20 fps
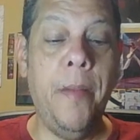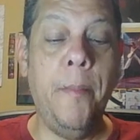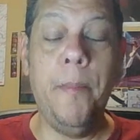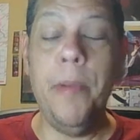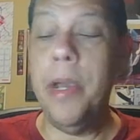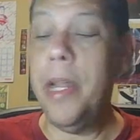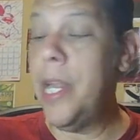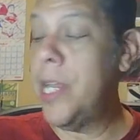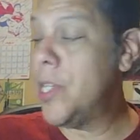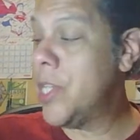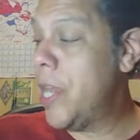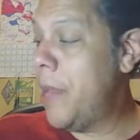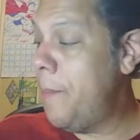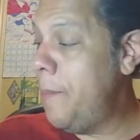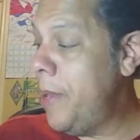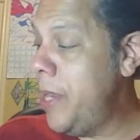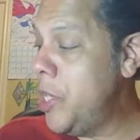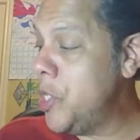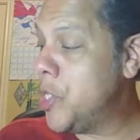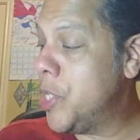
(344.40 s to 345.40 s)
But as I
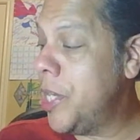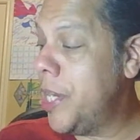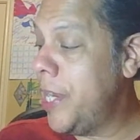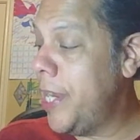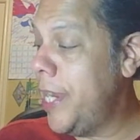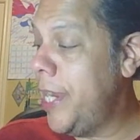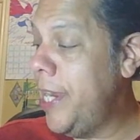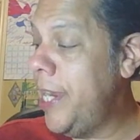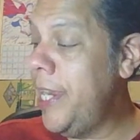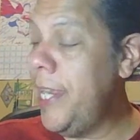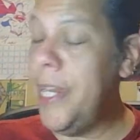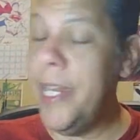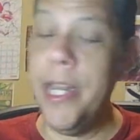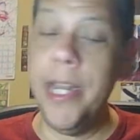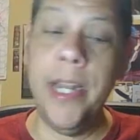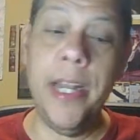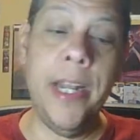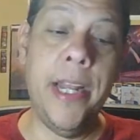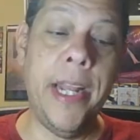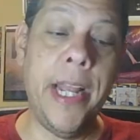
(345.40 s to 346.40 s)
mentioned,
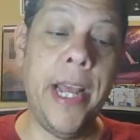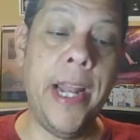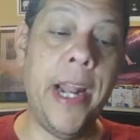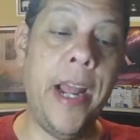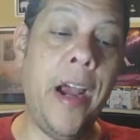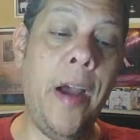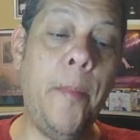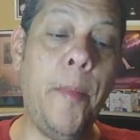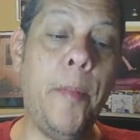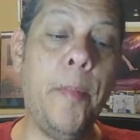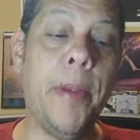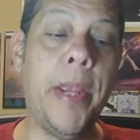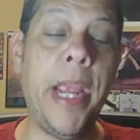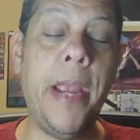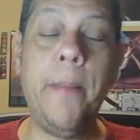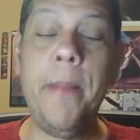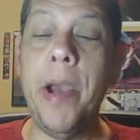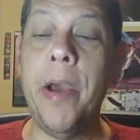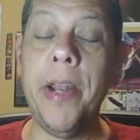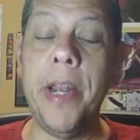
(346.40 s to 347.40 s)
Eden, that album
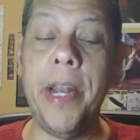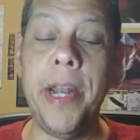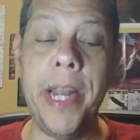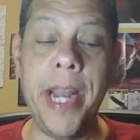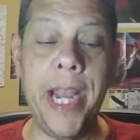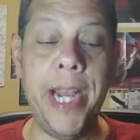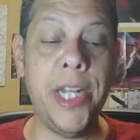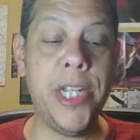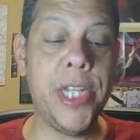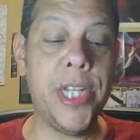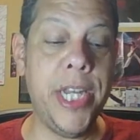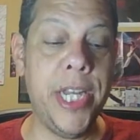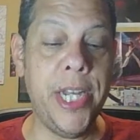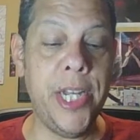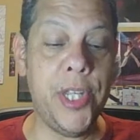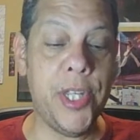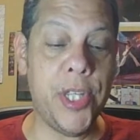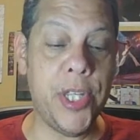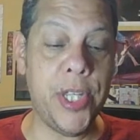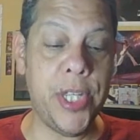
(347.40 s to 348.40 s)
came out in
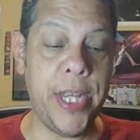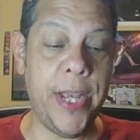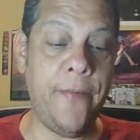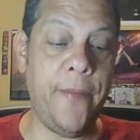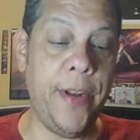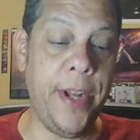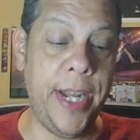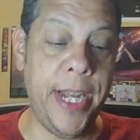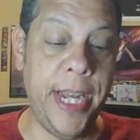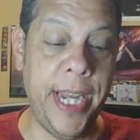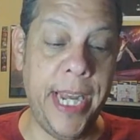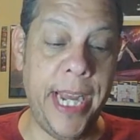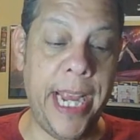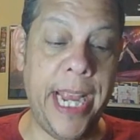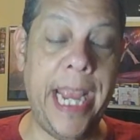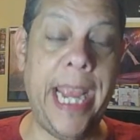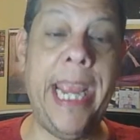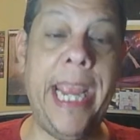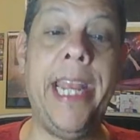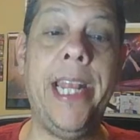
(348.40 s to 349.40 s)

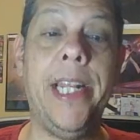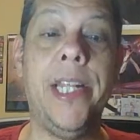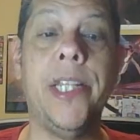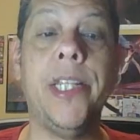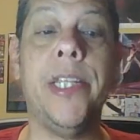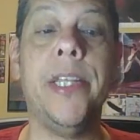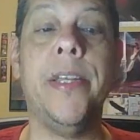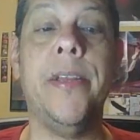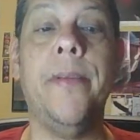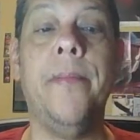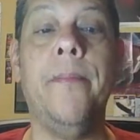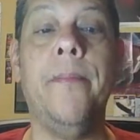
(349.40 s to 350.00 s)
1978.